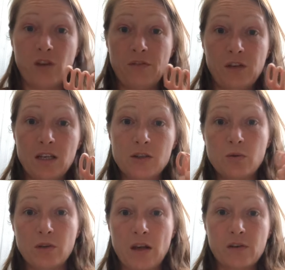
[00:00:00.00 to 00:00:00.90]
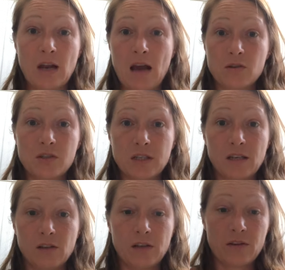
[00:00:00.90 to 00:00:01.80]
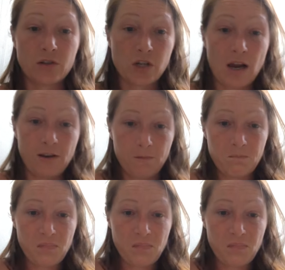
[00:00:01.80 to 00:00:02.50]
Fluffy into another house to kill another child.